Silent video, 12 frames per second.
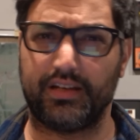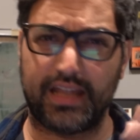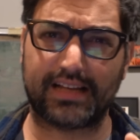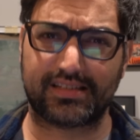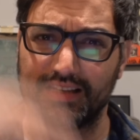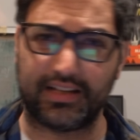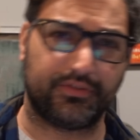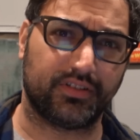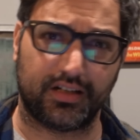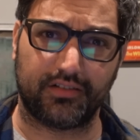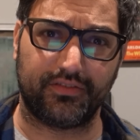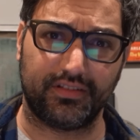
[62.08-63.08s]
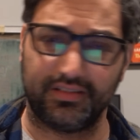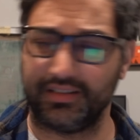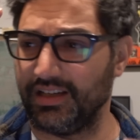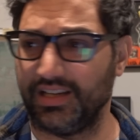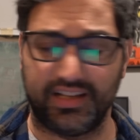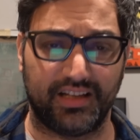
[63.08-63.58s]
next level of
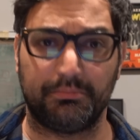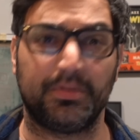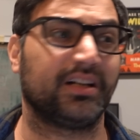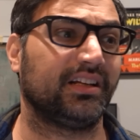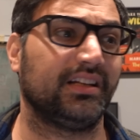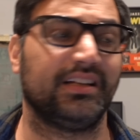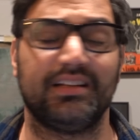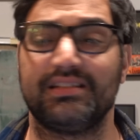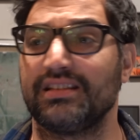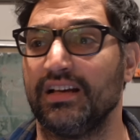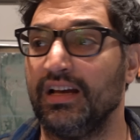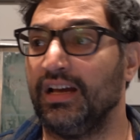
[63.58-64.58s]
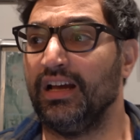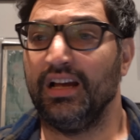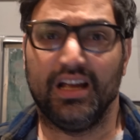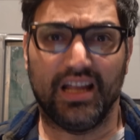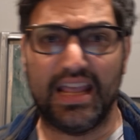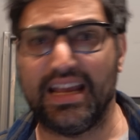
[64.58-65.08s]
idiot money is
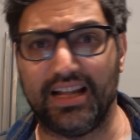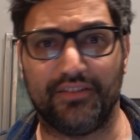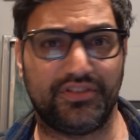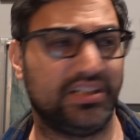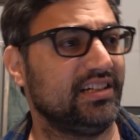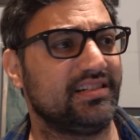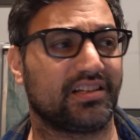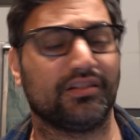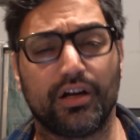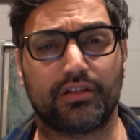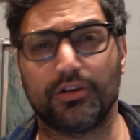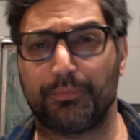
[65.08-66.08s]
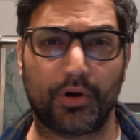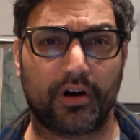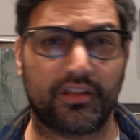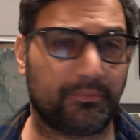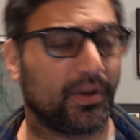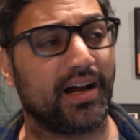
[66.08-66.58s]
NFTs, and like, they're part of
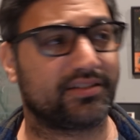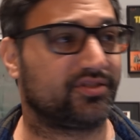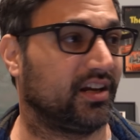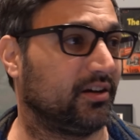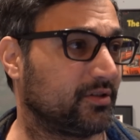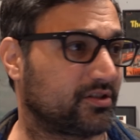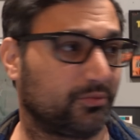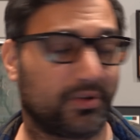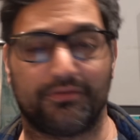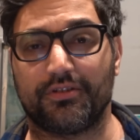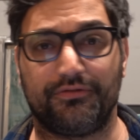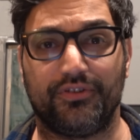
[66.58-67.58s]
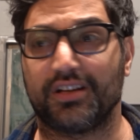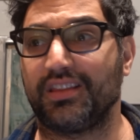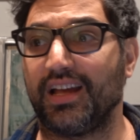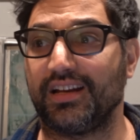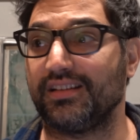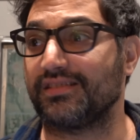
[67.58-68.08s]
the blockchain, which whatever the
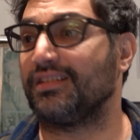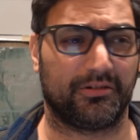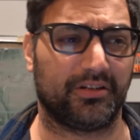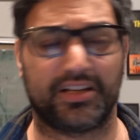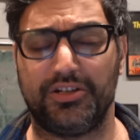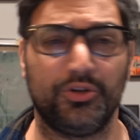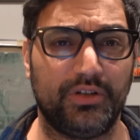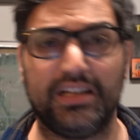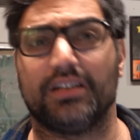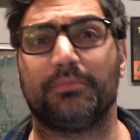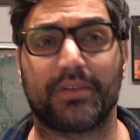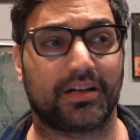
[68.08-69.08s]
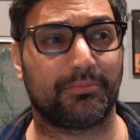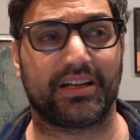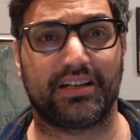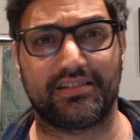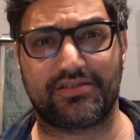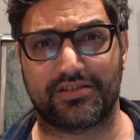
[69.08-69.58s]
that is. They're like, you need them, and I'm
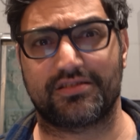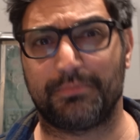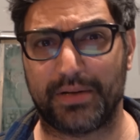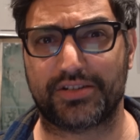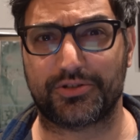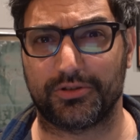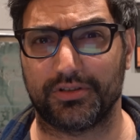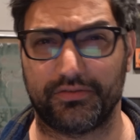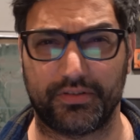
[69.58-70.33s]
like, it's just a picture of